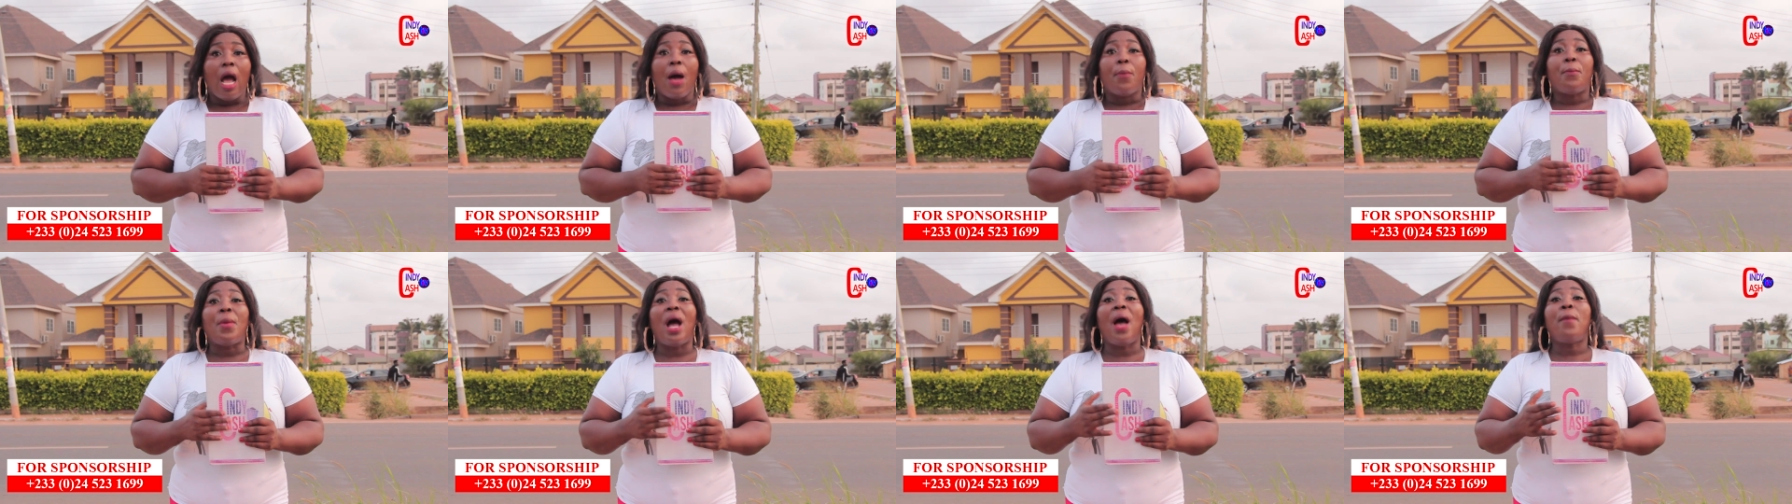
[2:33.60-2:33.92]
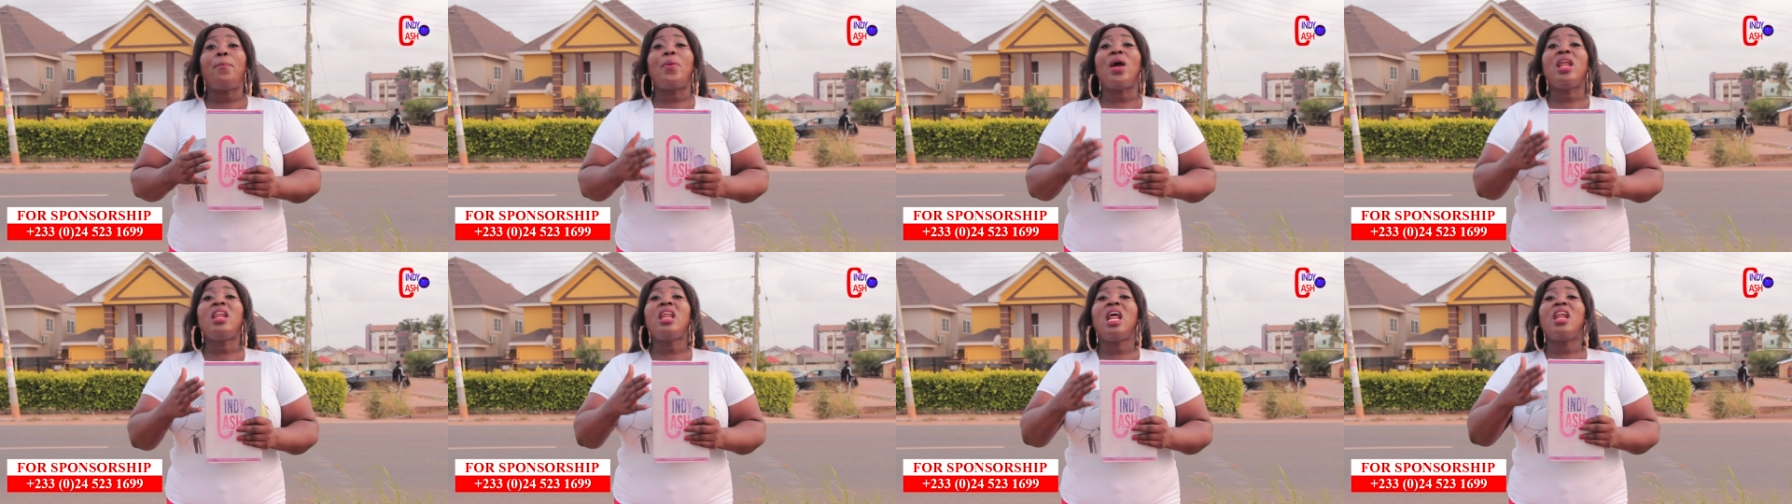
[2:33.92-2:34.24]
My
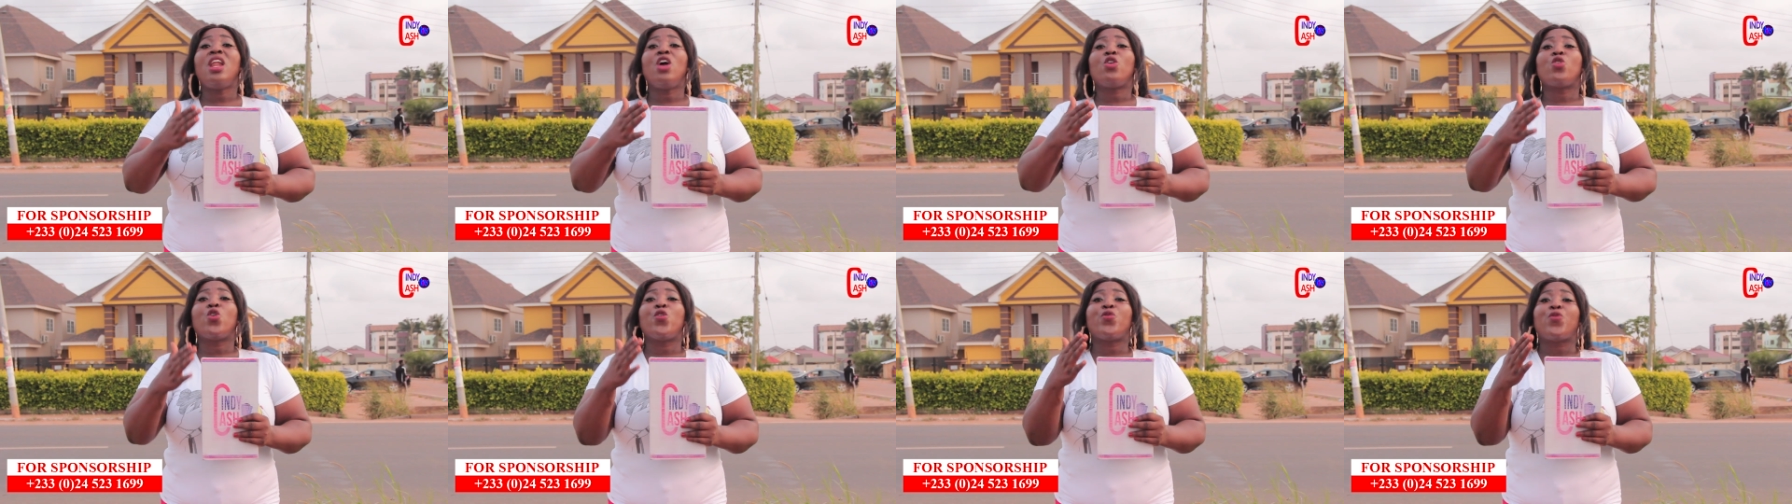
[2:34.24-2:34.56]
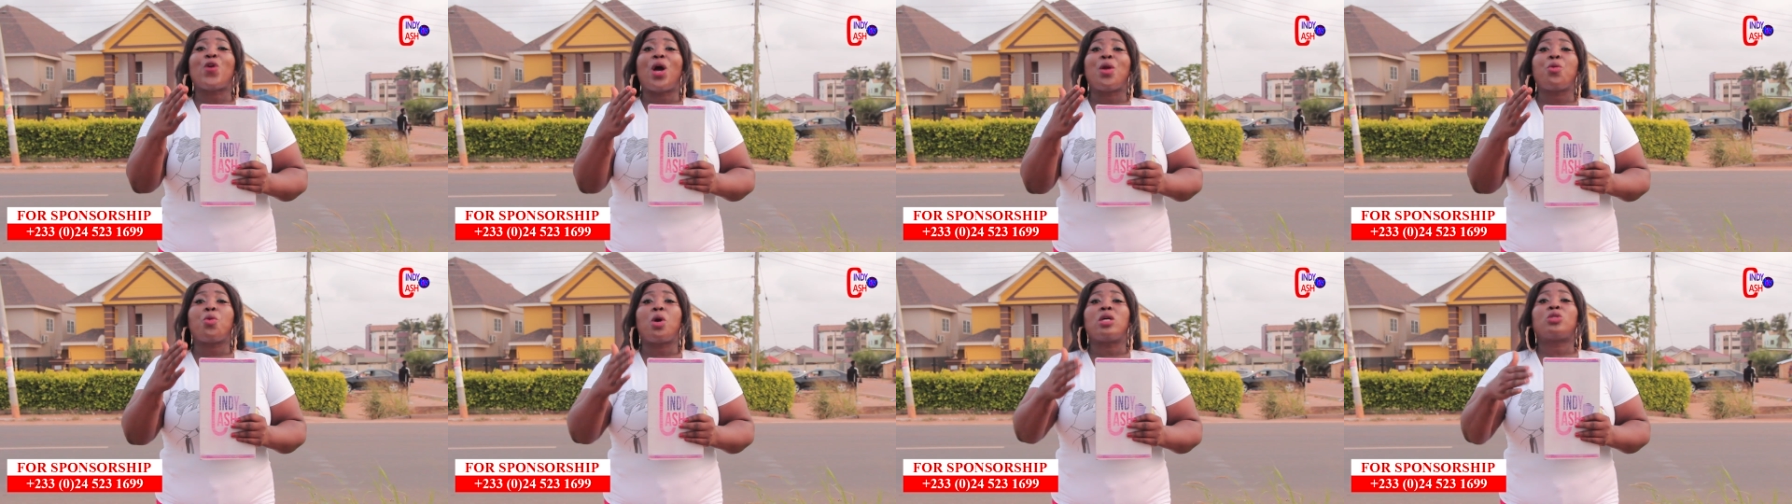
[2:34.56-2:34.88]
pen and
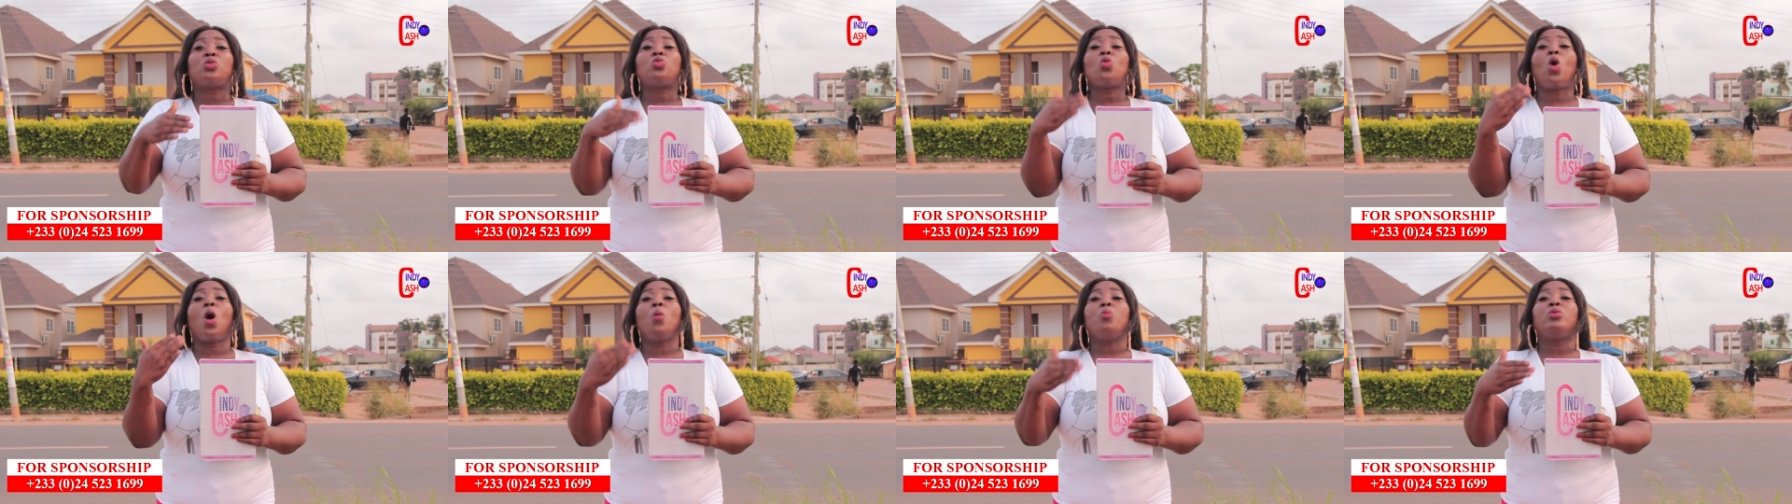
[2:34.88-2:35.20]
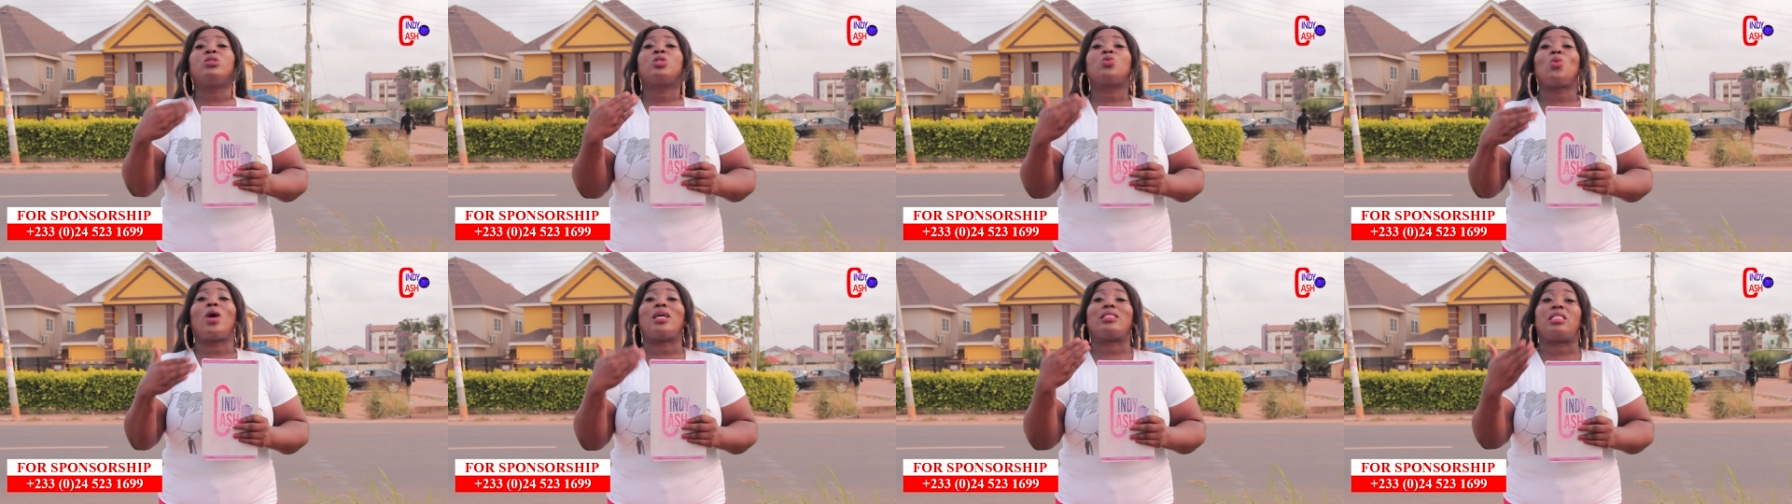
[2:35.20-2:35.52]
Ekufuado was
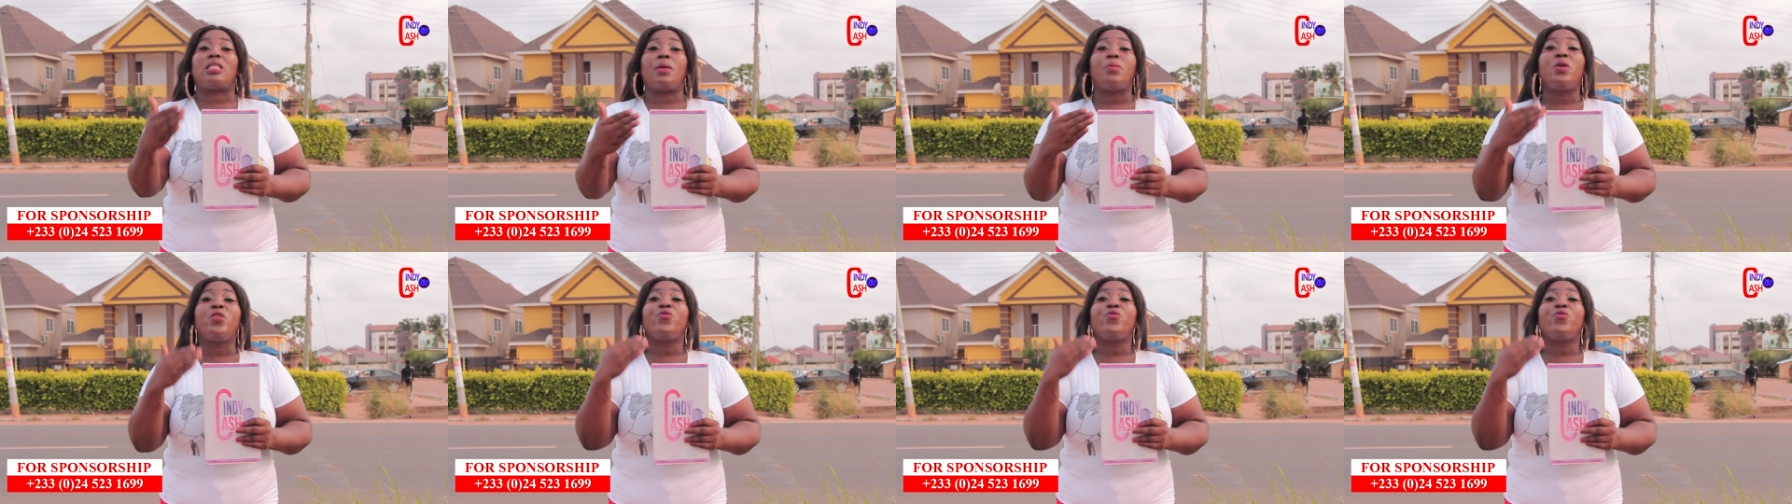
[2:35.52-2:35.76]
swoop, so I said,